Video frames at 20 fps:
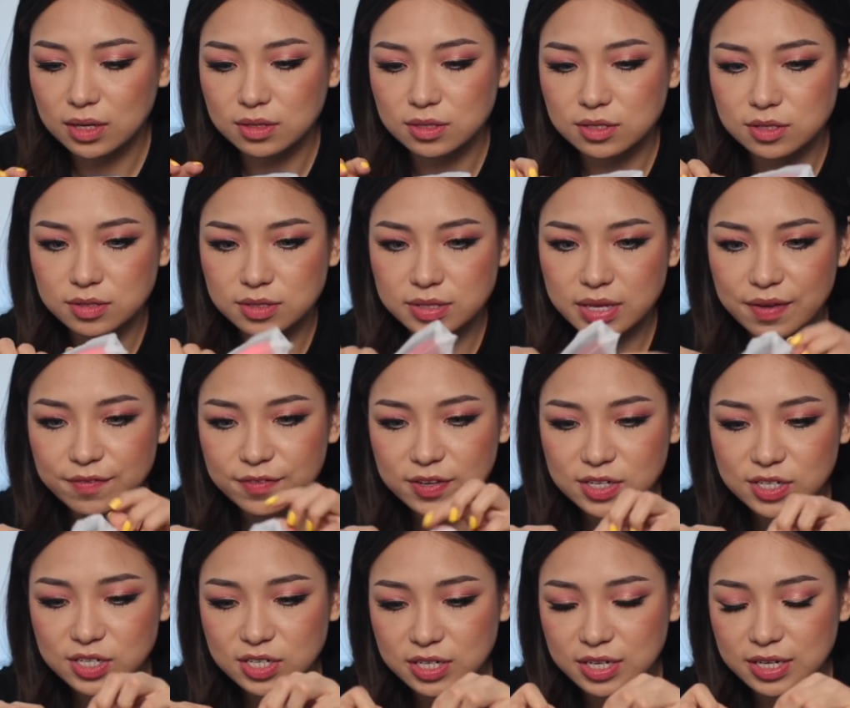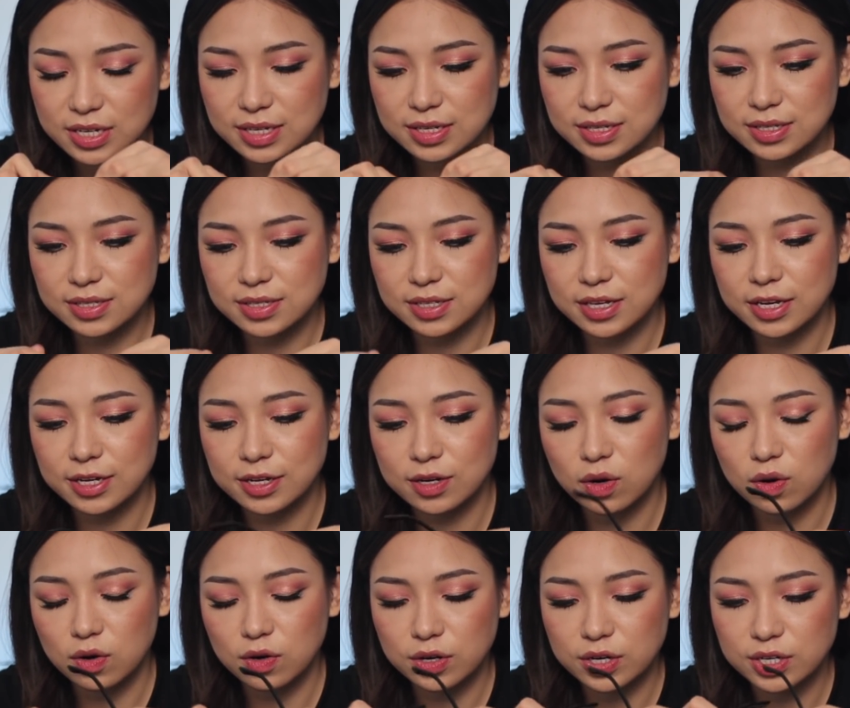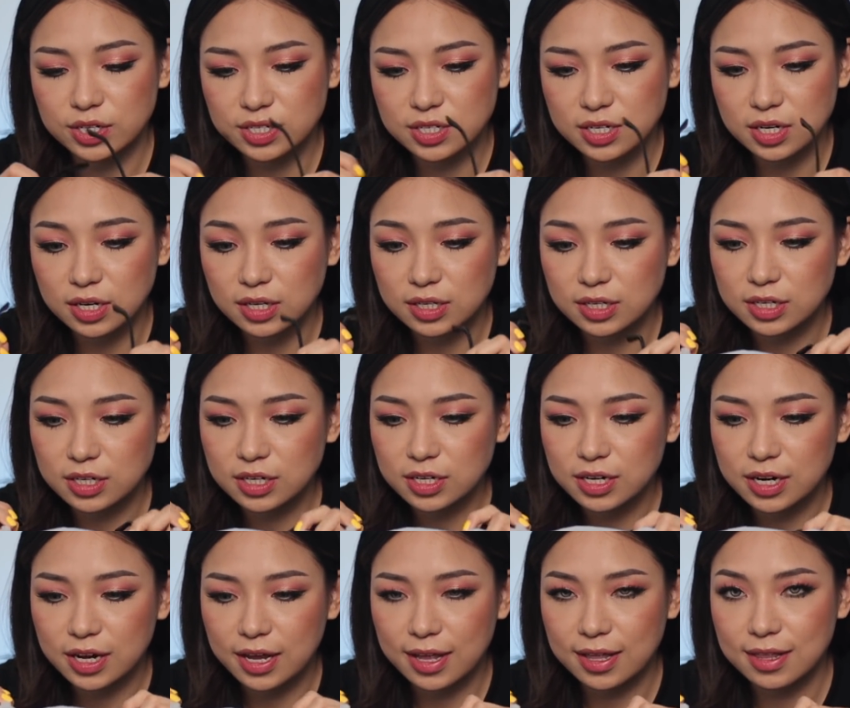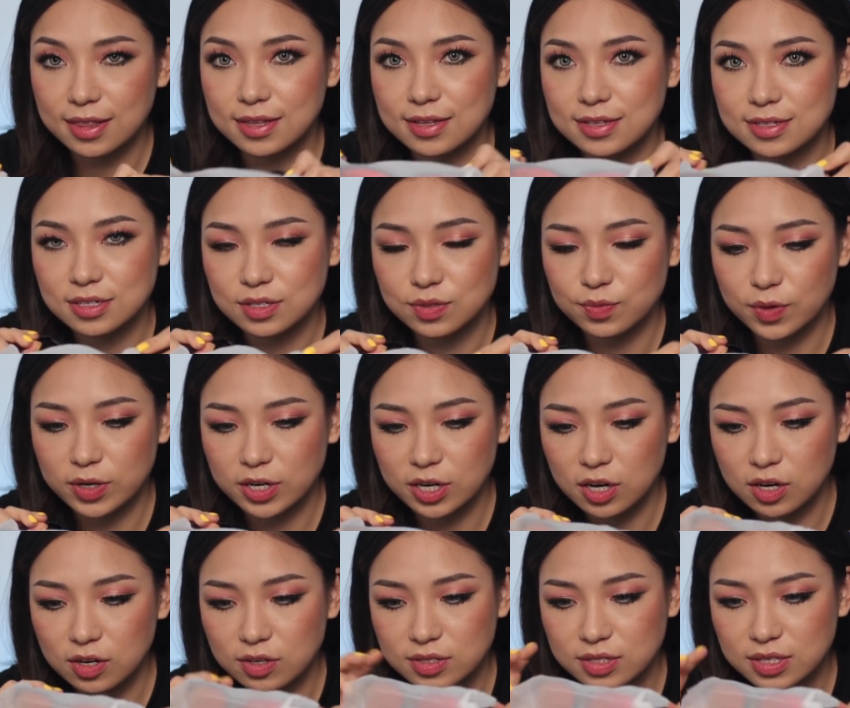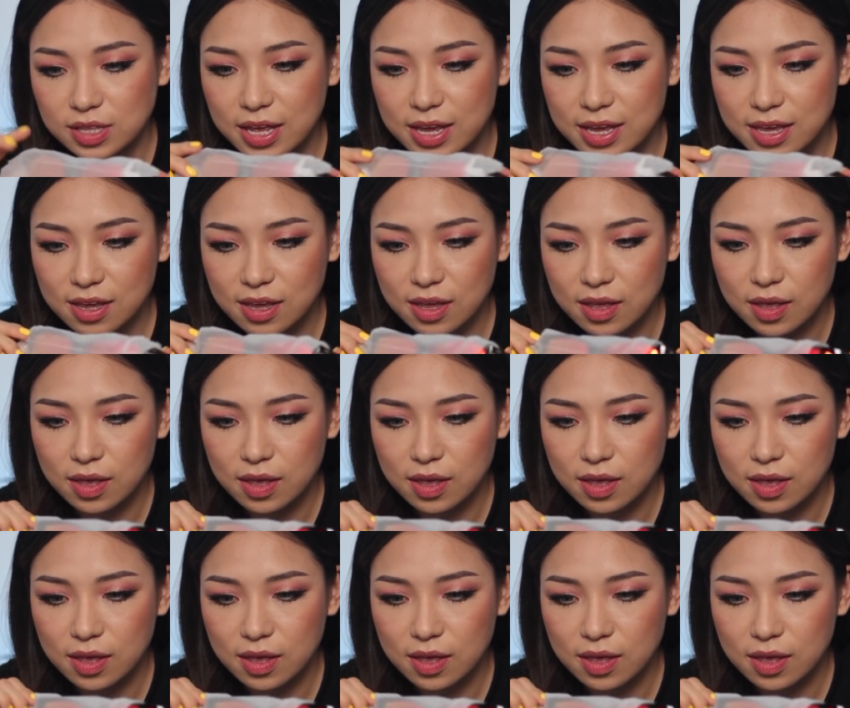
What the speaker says: So Savage is in orange color, and this is what it looks like.